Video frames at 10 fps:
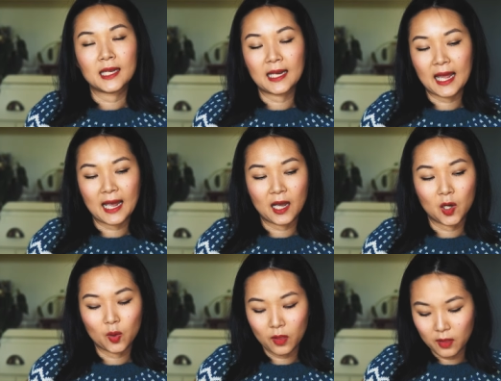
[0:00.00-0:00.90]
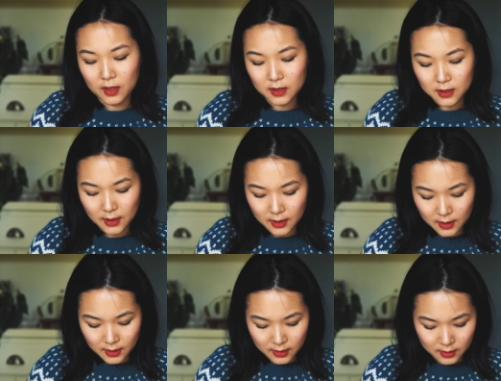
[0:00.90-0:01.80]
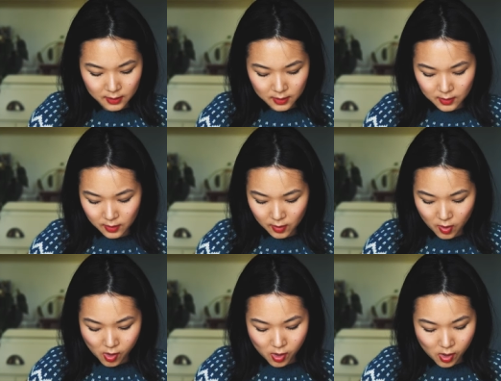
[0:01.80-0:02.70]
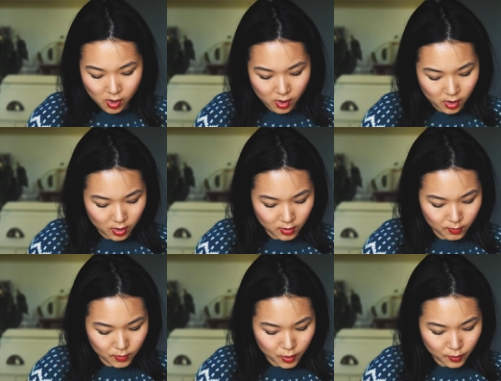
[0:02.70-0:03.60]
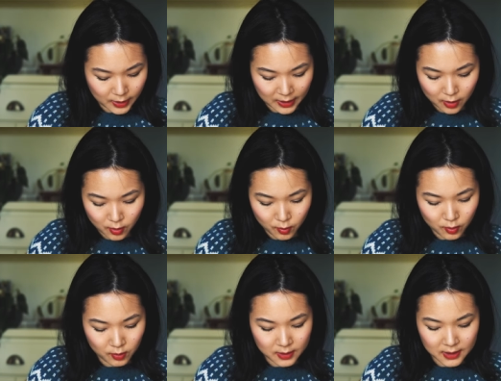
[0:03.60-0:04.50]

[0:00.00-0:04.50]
Now this is all merino.